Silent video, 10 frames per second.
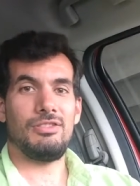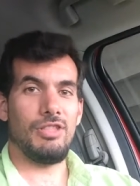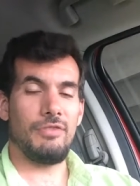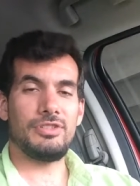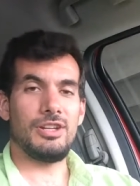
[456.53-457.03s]

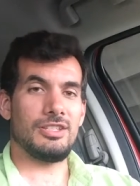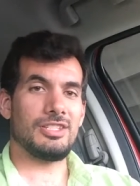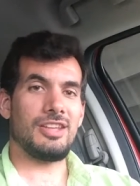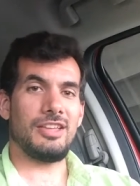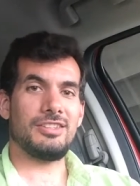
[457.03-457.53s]
Love to
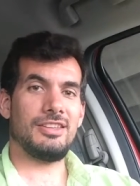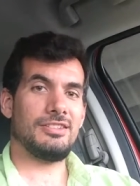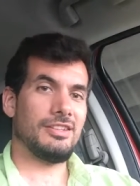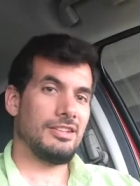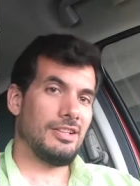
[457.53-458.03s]
discuss
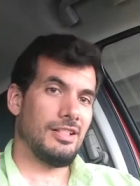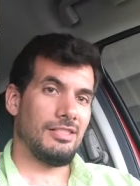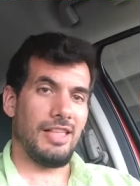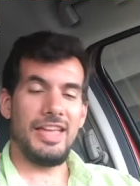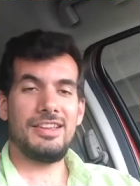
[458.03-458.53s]
it.
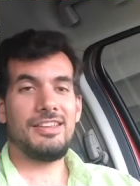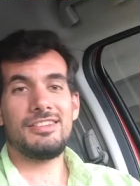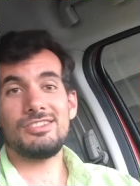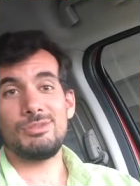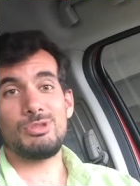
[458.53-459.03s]
Like,
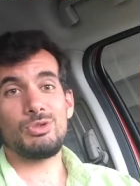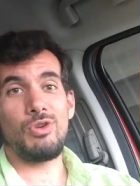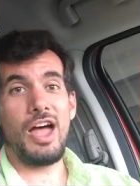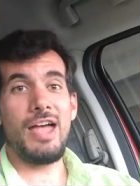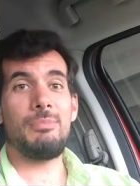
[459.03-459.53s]

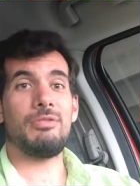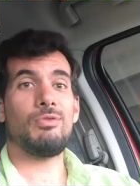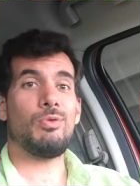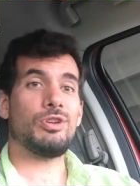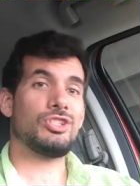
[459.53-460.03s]
subscribe, and of
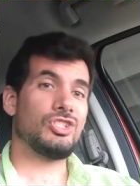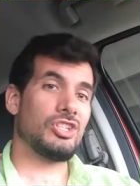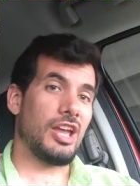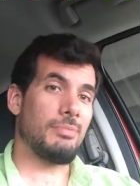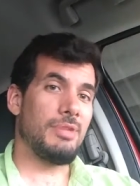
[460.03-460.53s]
course,
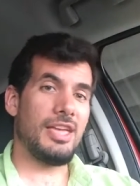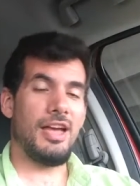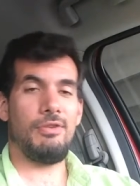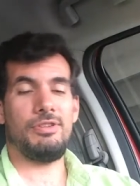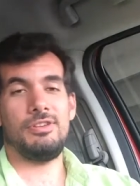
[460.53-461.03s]
check me
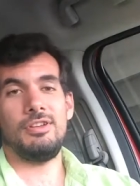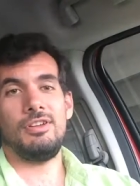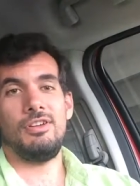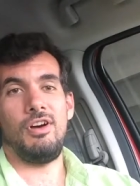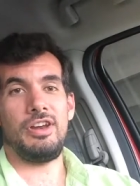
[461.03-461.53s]
out
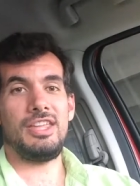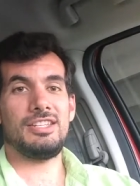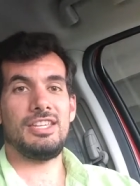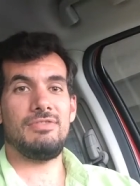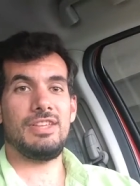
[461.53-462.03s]
on
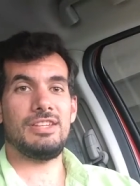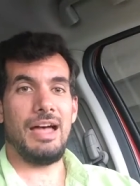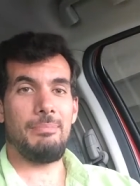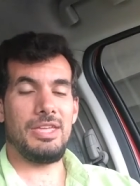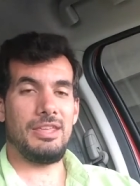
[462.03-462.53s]

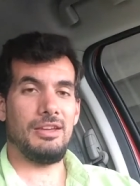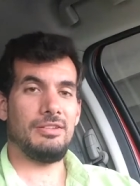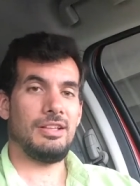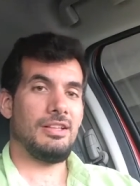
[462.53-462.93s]
inktv.media.